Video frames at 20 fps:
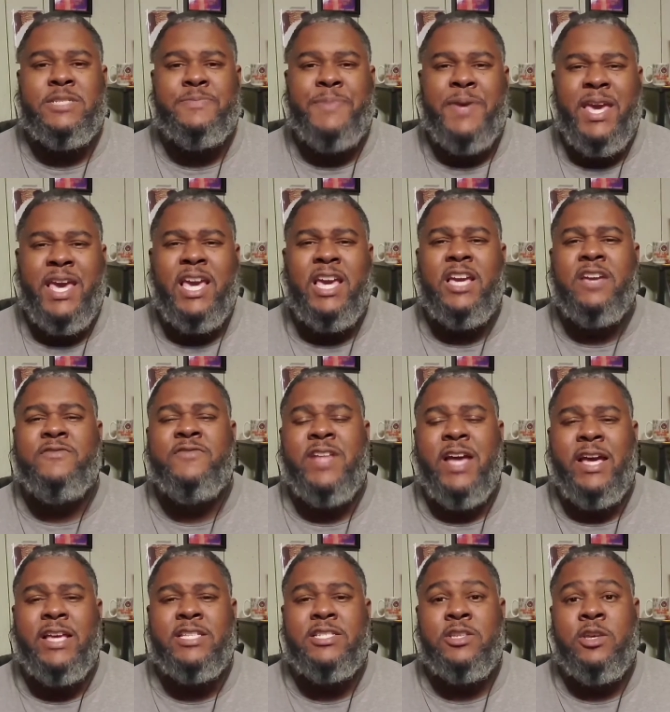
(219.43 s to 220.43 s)
speaking of
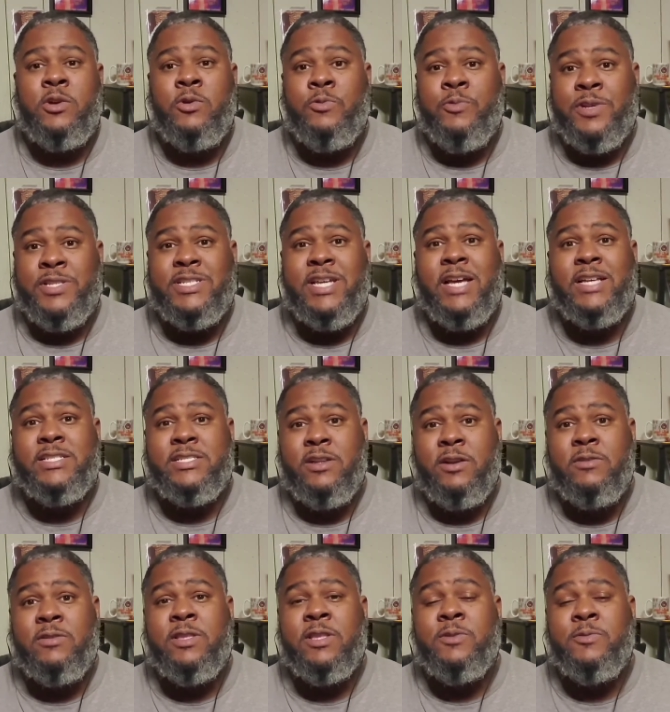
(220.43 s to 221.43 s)
Knights, which I
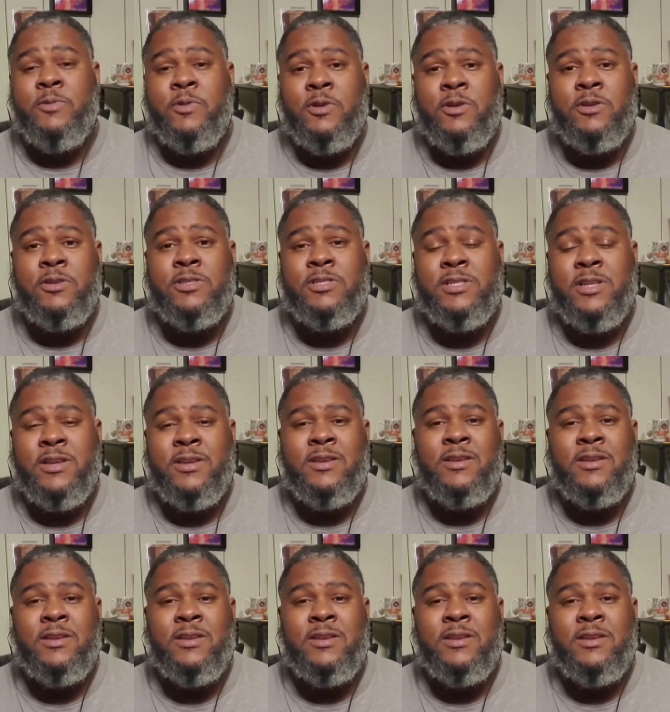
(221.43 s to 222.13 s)
certainly was,